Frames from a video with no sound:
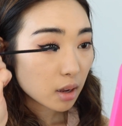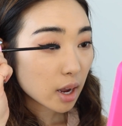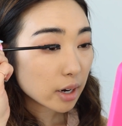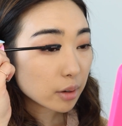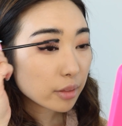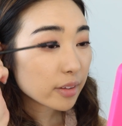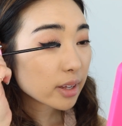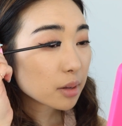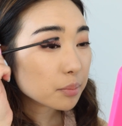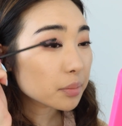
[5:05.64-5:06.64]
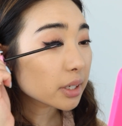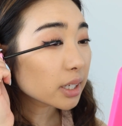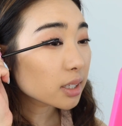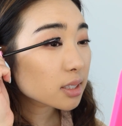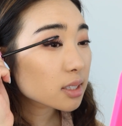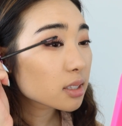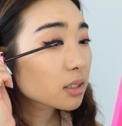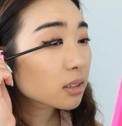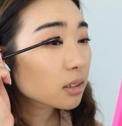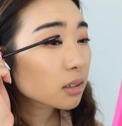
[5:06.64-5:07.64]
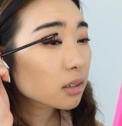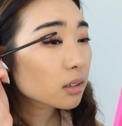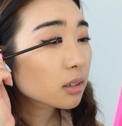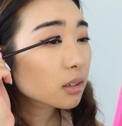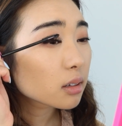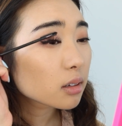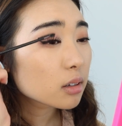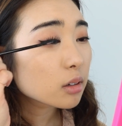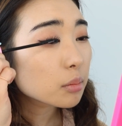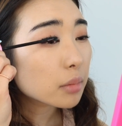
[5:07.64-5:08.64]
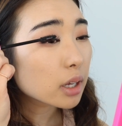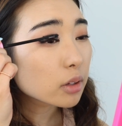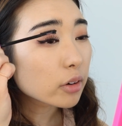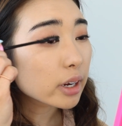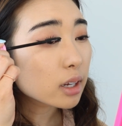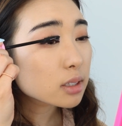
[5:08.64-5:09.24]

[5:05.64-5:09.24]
I don't think it beats my L'Oreal